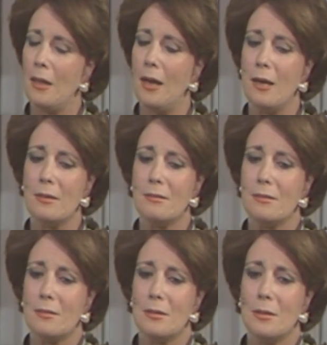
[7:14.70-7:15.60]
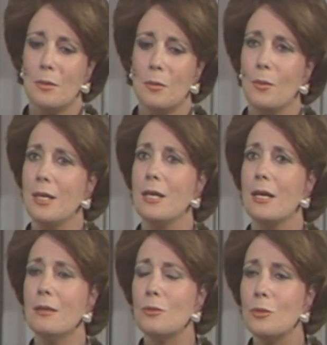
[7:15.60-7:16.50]
And when he
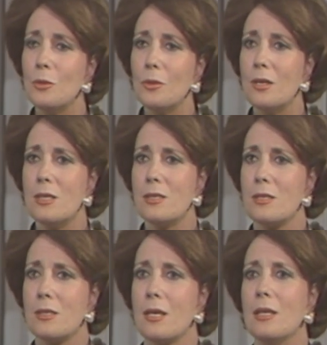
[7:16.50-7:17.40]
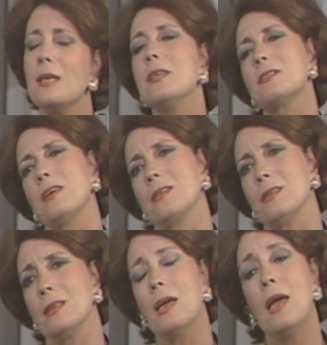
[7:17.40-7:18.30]
get to know this, really he
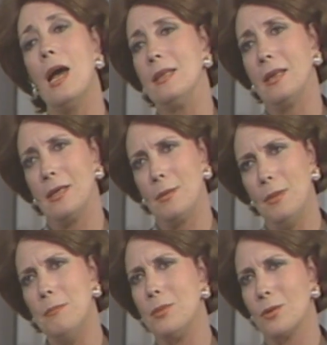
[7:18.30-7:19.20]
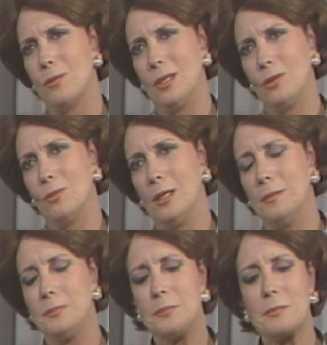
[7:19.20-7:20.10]
started. And I remember quite well,
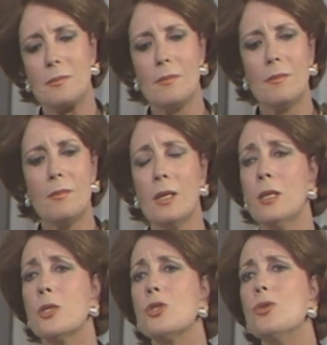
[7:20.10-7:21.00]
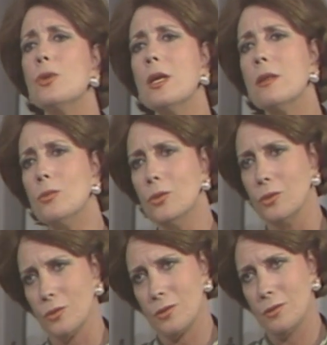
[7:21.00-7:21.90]
during the
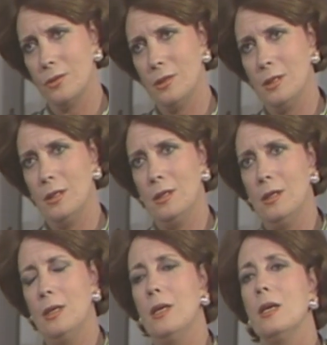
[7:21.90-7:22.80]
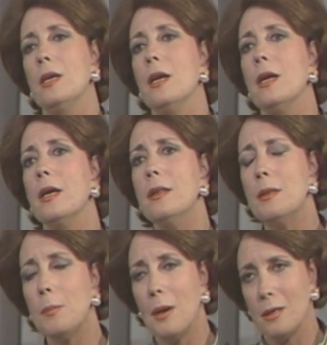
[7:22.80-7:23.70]
war, in
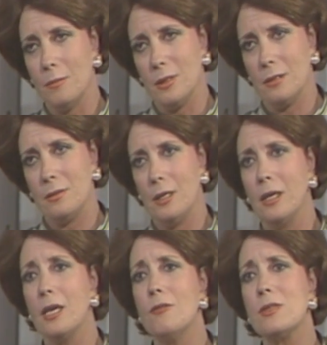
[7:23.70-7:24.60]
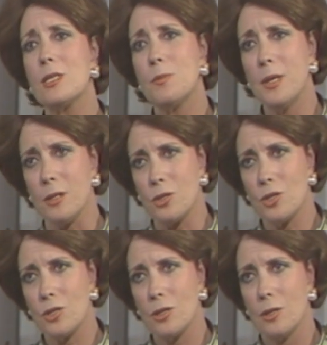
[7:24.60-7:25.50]
the parliament, he gave a
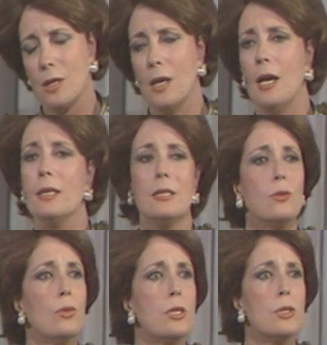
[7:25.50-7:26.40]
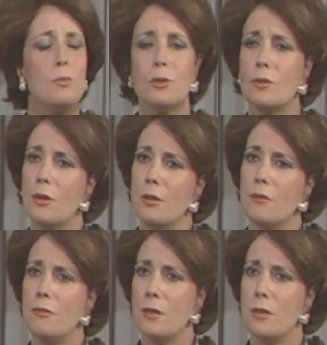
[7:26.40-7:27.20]
speech, and it was put on the